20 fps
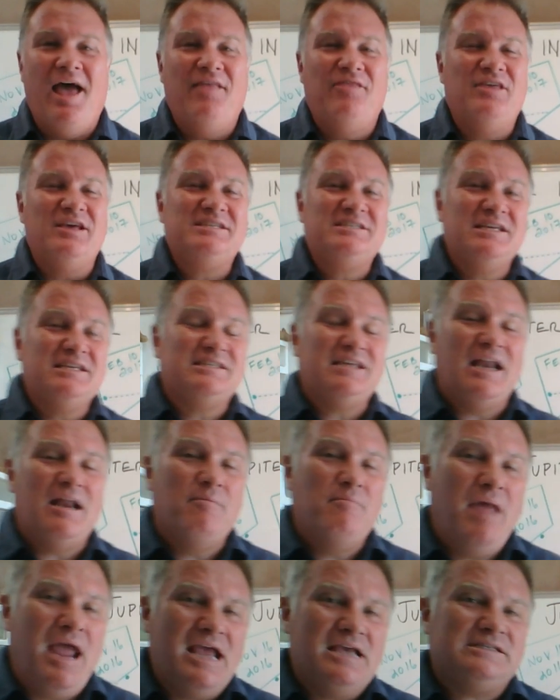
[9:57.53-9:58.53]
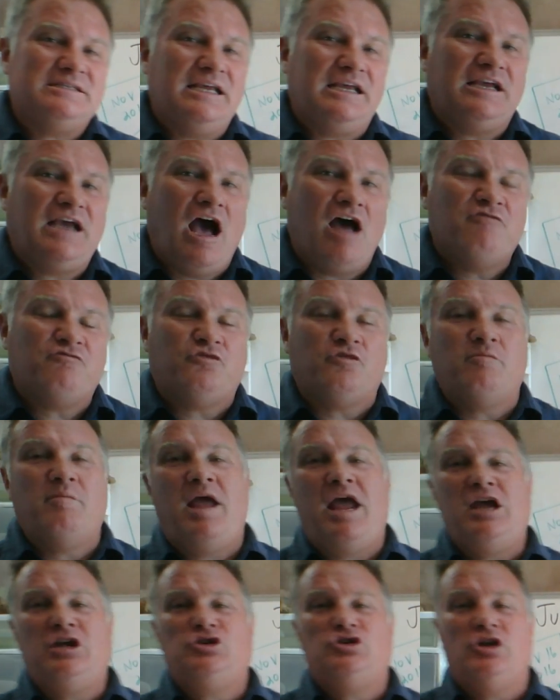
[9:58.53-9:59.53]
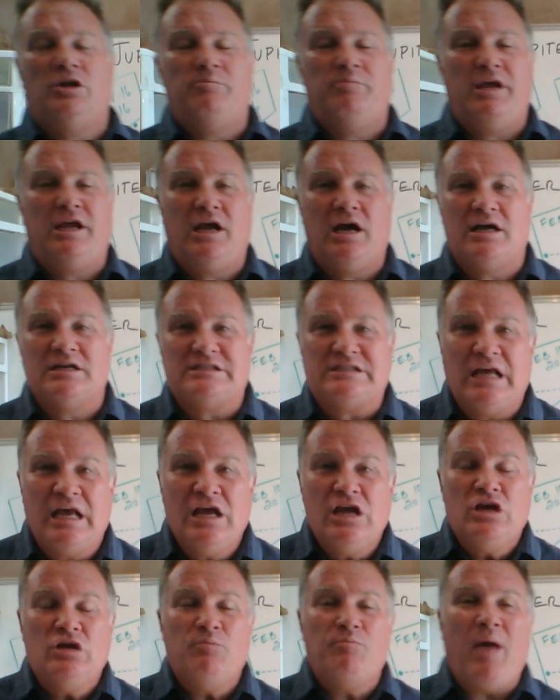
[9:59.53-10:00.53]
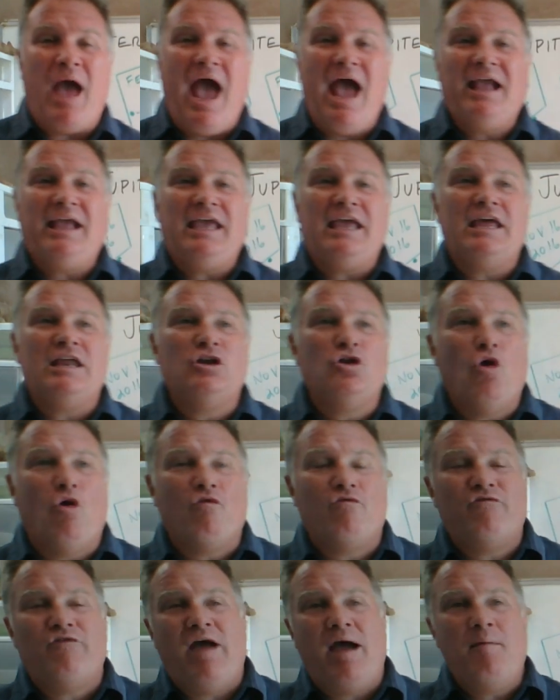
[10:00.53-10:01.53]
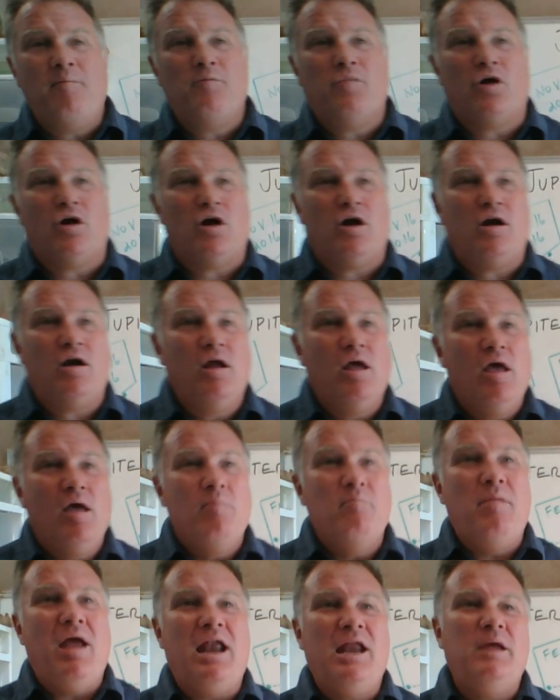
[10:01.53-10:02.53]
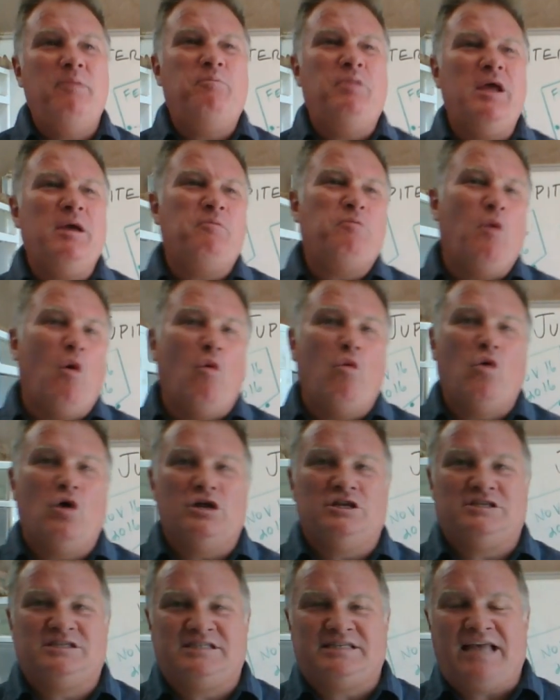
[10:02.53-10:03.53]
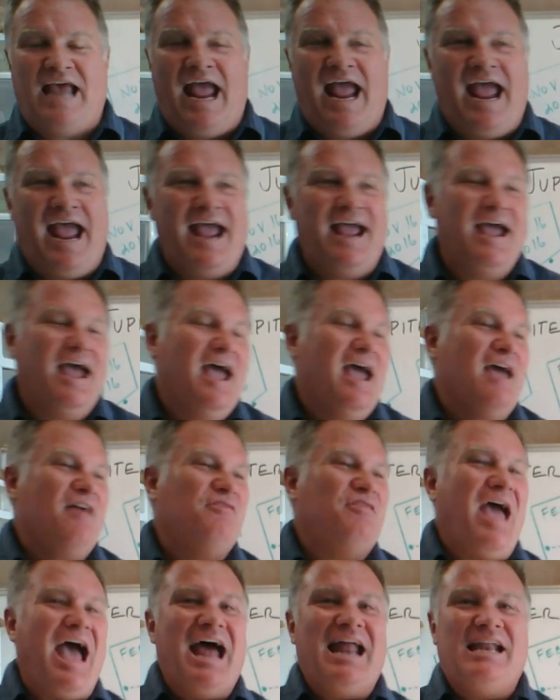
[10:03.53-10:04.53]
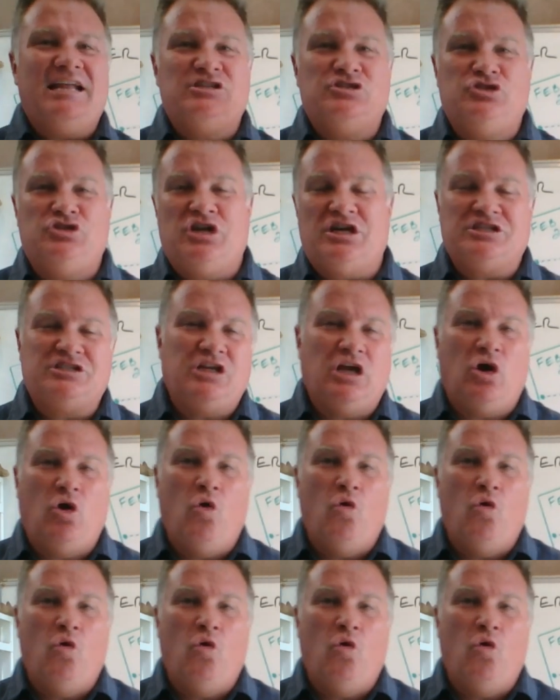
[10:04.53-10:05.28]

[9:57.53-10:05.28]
this is an amazing confirmation because back in November, many people would say that is just a